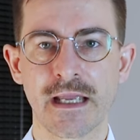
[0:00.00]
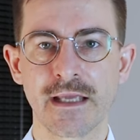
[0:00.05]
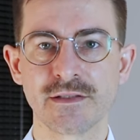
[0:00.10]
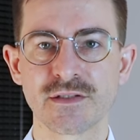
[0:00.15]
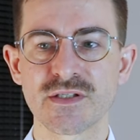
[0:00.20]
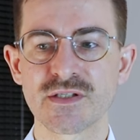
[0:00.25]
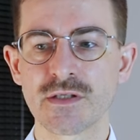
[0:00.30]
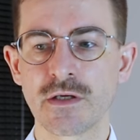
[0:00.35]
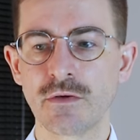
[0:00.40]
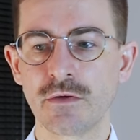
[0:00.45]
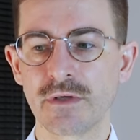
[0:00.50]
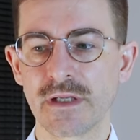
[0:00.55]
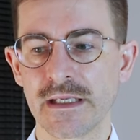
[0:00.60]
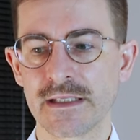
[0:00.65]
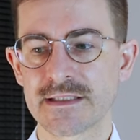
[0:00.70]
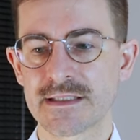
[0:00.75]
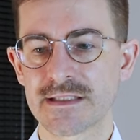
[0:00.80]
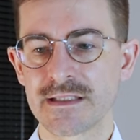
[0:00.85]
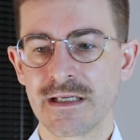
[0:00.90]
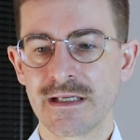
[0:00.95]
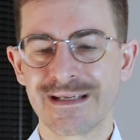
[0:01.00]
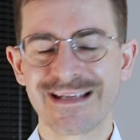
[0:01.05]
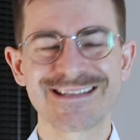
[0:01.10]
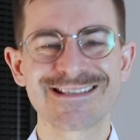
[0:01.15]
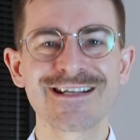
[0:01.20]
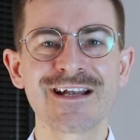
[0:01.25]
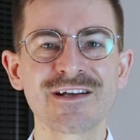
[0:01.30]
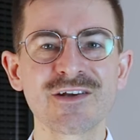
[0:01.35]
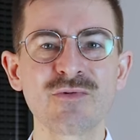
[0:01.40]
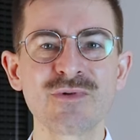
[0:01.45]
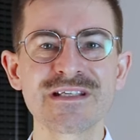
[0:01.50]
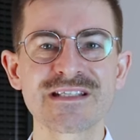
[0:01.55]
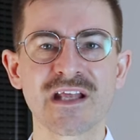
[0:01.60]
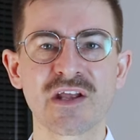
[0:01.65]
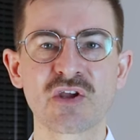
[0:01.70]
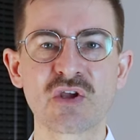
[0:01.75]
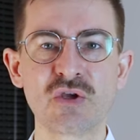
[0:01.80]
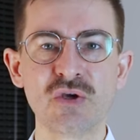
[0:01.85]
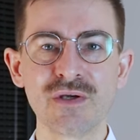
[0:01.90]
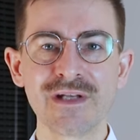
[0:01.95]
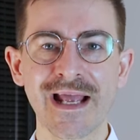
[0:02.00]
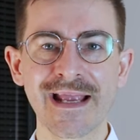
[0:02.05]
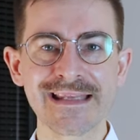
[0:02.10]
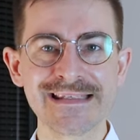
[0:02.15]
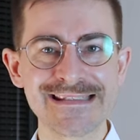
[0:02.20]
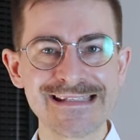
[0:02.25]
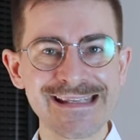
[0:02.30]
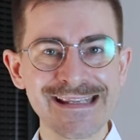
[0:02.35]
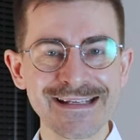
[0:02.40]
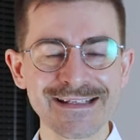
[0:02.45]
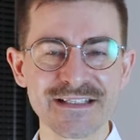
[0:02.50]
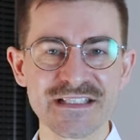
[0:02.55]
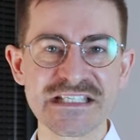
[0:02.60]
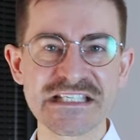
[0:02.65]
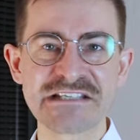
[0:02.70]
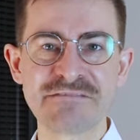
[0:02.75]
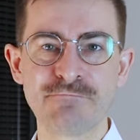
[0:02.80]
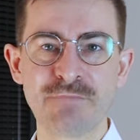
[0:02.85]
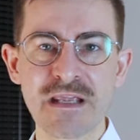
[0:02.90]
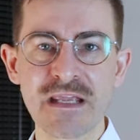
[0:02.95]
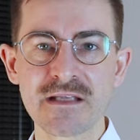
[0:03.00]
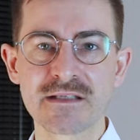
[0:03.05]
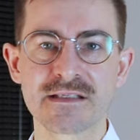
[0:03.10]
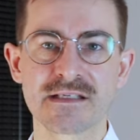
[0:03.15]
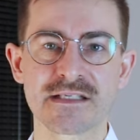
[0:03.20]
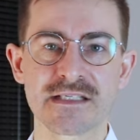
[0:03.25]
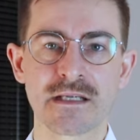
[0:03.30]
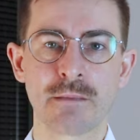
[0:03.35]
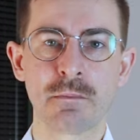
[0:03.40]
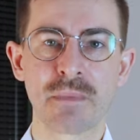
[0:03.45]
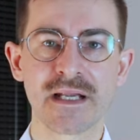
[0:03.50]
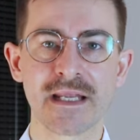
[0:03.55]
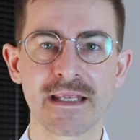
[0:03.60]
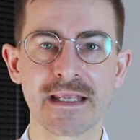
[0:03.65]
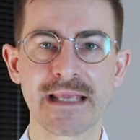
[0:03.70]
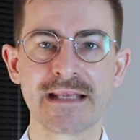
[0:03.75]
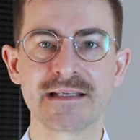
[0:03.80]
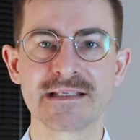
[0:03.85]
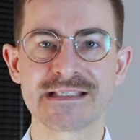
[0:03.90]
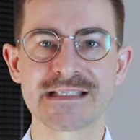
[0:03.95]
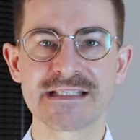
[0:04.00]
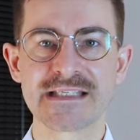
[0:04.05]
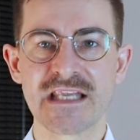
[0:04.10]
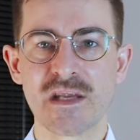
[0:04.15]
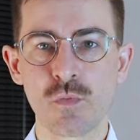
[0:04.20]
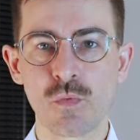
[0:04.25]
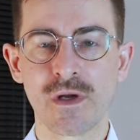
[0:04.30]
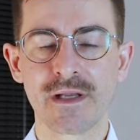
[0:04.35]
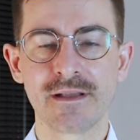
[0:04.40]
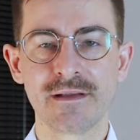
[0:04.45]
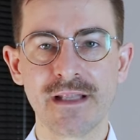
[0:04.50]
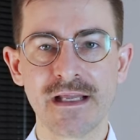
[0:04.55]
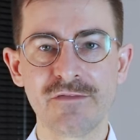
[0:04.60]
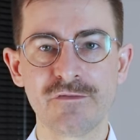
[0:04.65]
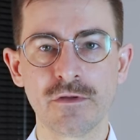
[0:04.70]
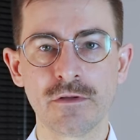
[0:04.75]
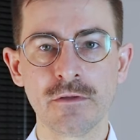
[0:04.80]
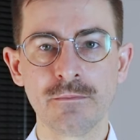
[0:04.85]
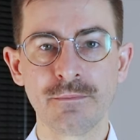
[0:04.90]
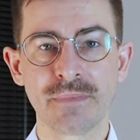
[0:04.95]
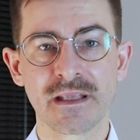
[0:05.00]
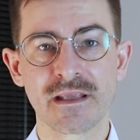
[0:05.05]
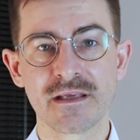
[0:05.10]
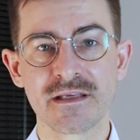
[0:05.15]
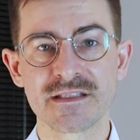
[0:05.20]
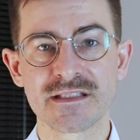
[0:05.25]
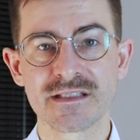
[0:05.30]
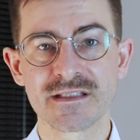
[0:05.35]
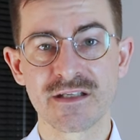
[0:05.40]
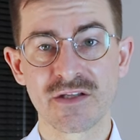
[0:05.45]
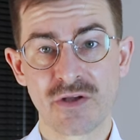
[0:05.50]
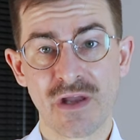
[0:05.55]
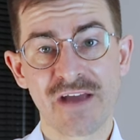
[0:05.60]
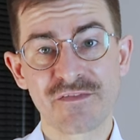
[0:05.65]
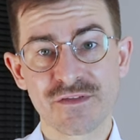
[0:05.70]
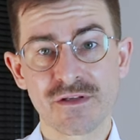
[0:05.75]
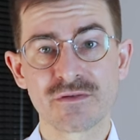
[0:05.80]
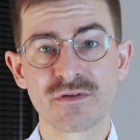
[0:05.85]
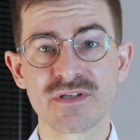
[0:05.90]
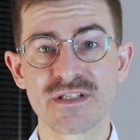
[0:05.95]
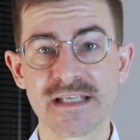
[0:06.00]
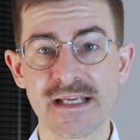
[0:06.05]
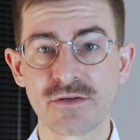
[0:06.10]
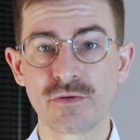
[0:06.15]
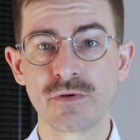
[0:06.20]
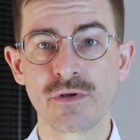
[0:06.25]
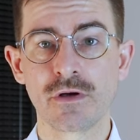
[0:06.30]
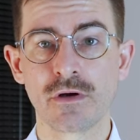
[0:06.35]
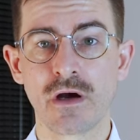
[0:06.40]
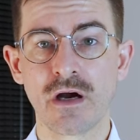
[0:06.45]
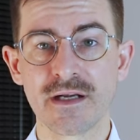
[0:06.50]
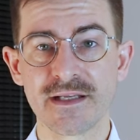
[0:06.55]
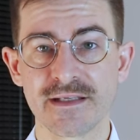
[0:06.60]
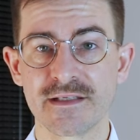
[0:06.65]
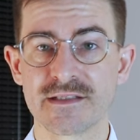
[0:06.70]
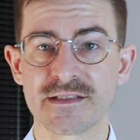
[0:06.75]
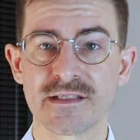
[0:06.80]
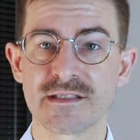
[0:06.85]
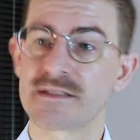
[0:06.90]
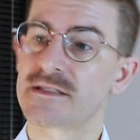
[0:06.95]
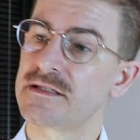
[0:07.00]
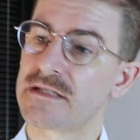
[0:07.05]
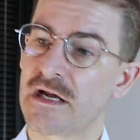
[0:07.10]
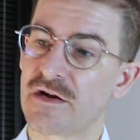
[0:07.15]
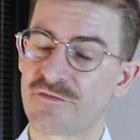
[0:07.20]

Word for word: And so it's it's not always a good idea to speak to somebody in a C1 level because you have to understand who your audience is.